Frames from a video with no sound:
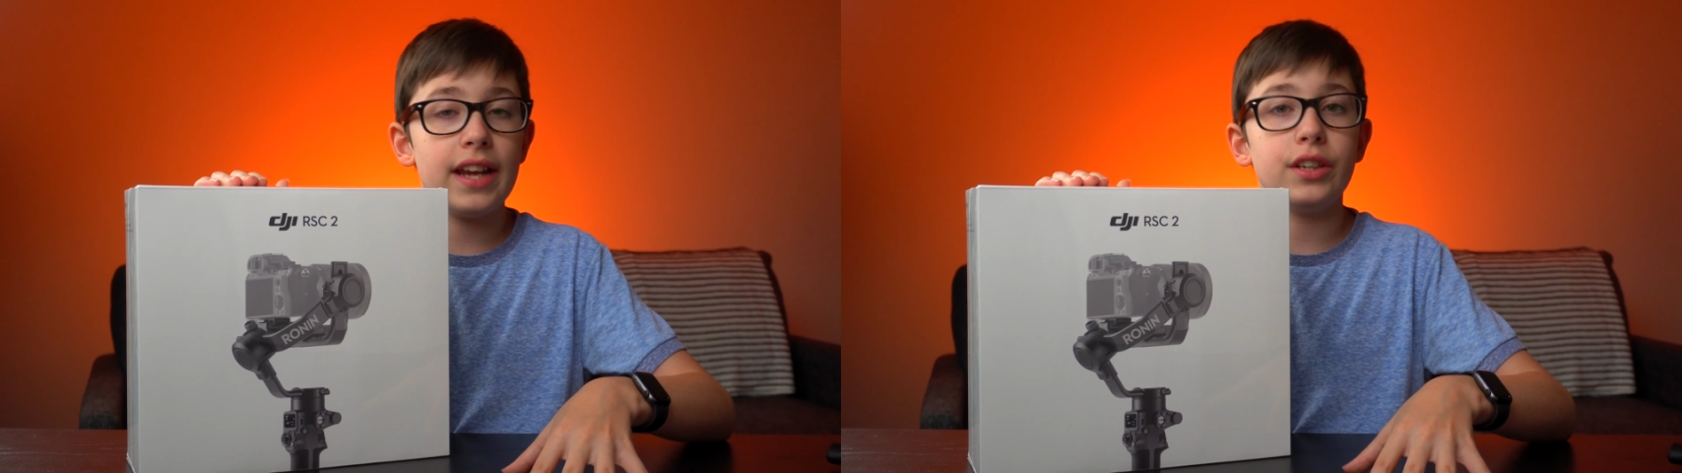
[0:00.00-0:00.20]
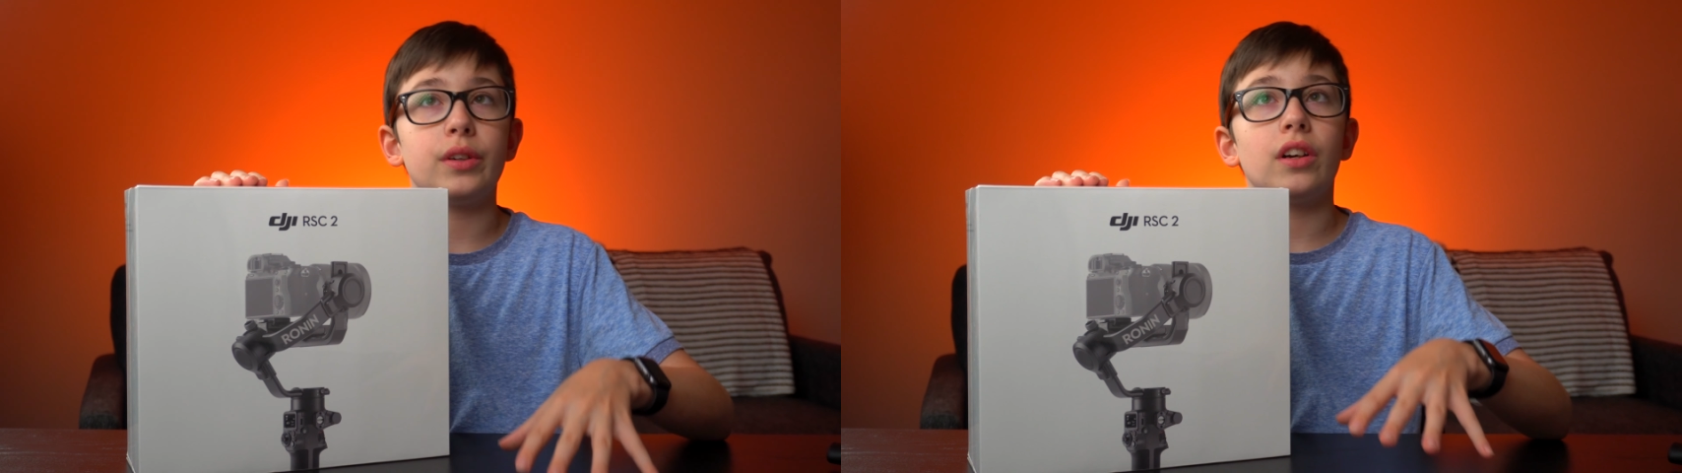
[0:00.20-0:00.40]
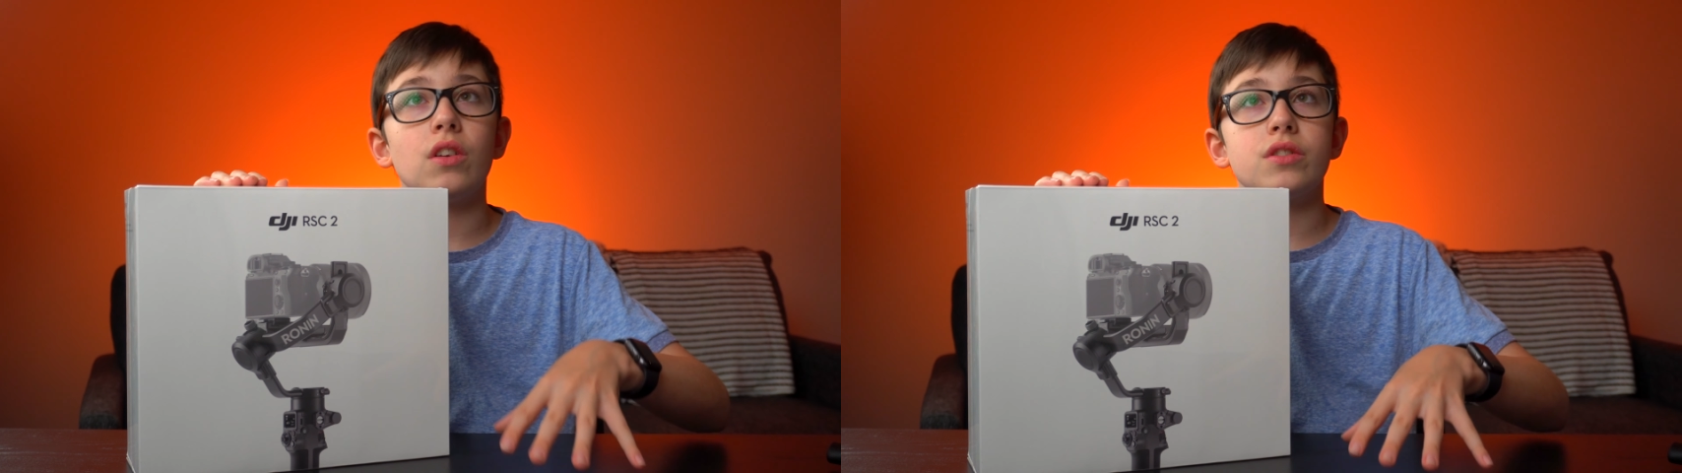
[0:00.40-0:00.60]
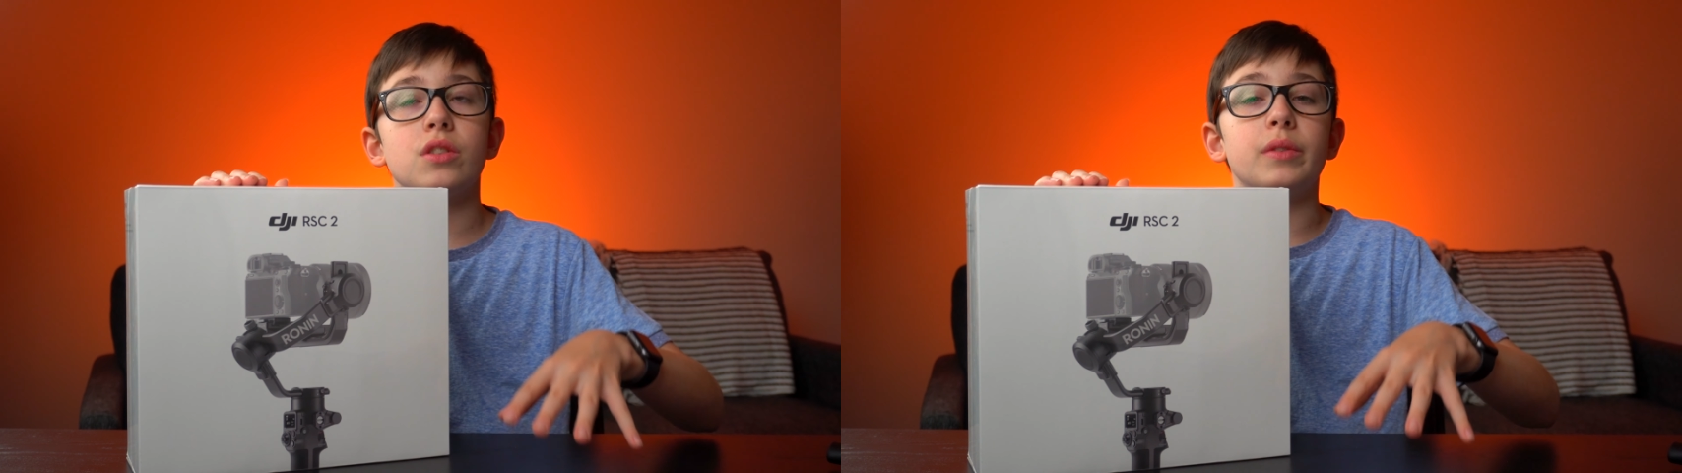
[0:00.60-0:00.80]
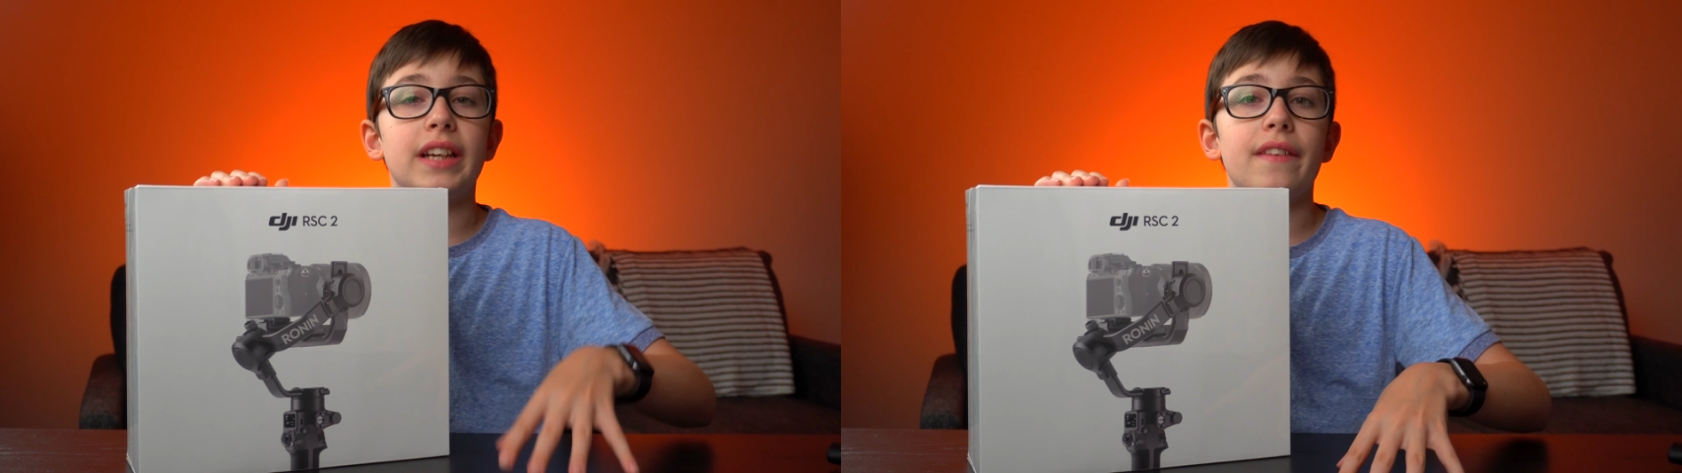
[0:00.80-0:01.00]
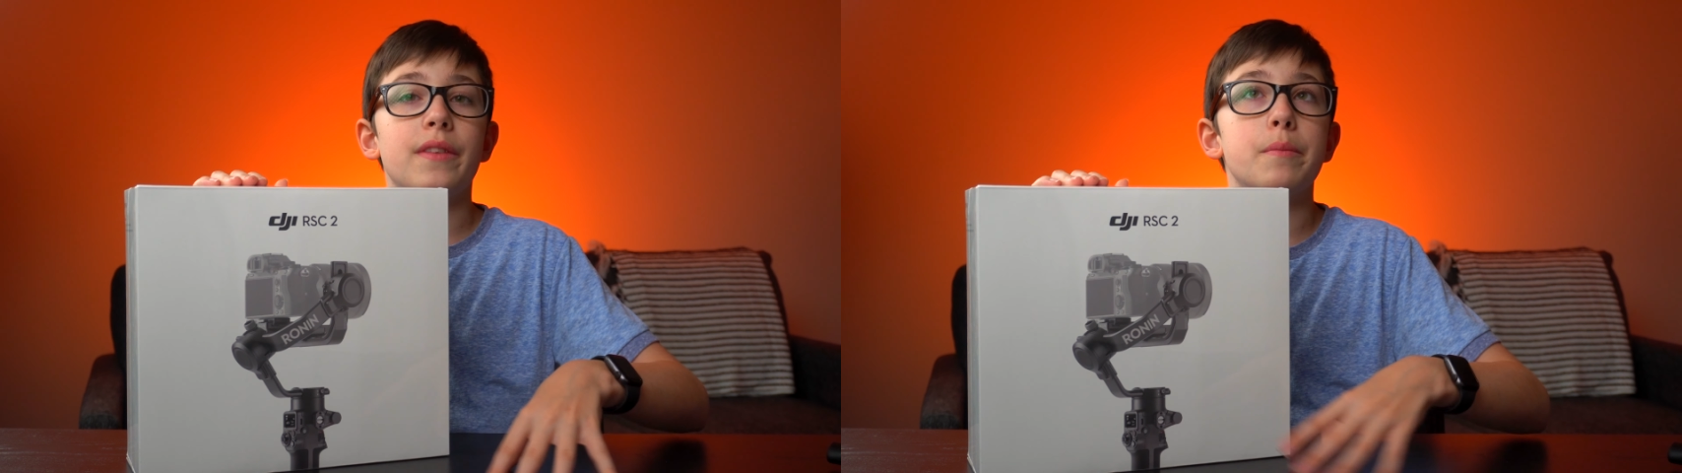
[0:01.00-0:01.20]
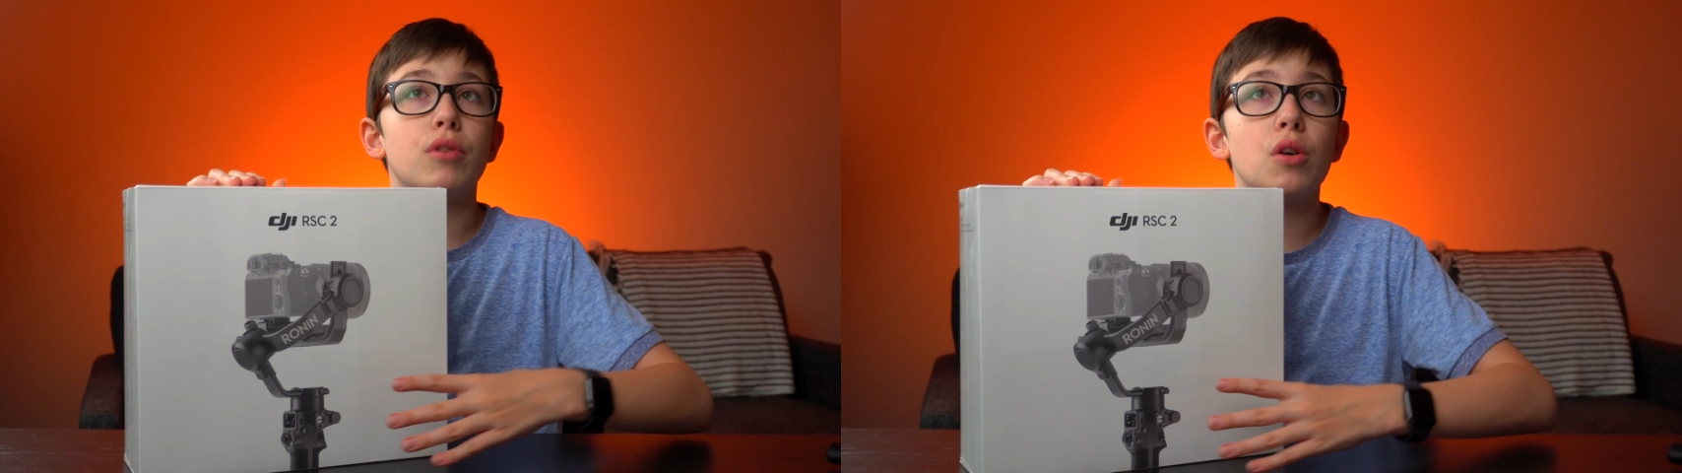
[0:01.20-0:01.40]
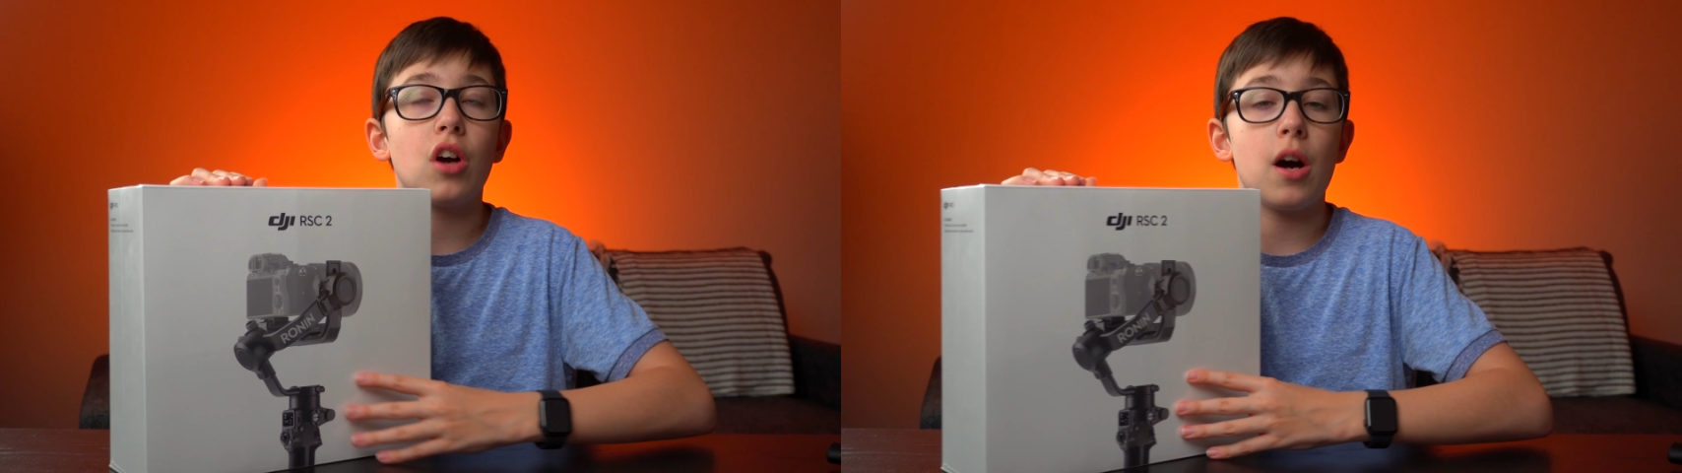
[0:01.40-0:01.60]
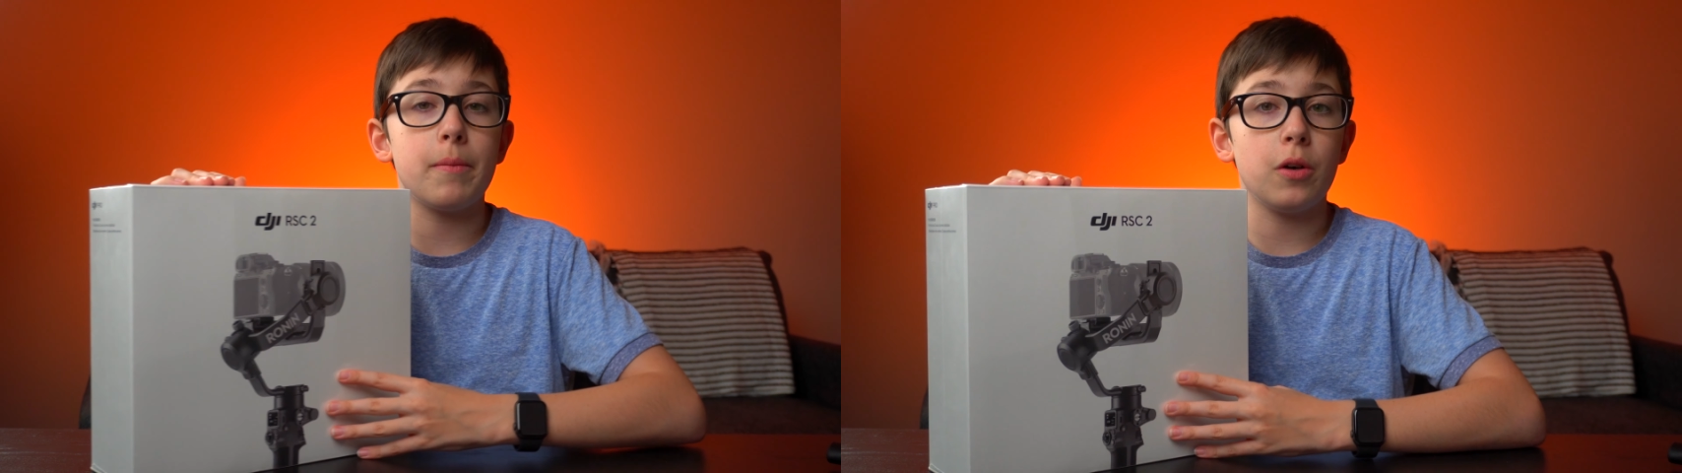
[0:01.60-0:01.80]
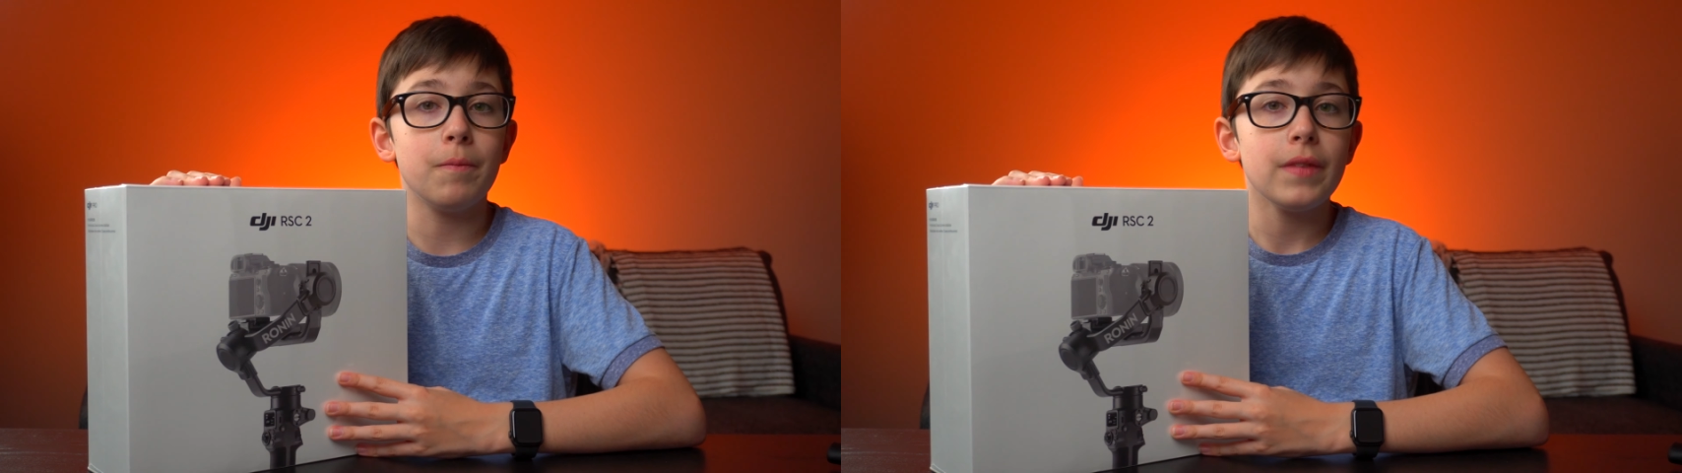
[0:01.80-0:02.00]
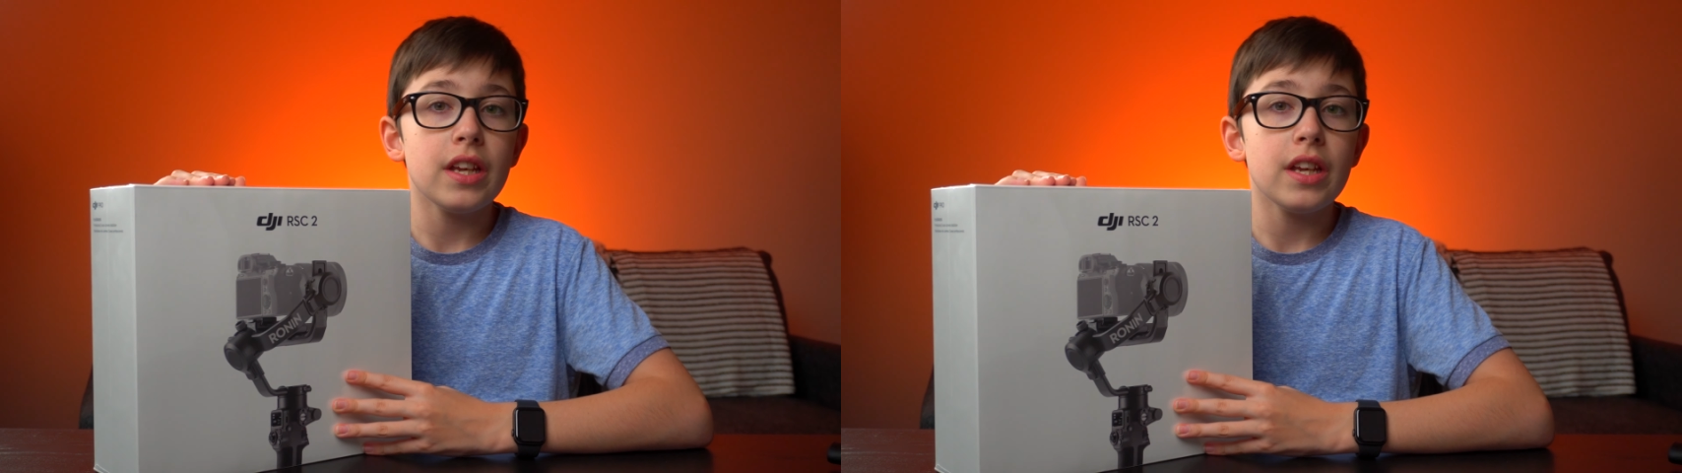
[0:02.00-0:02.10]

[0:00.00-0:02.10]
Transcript: and you can also get the Pro combo.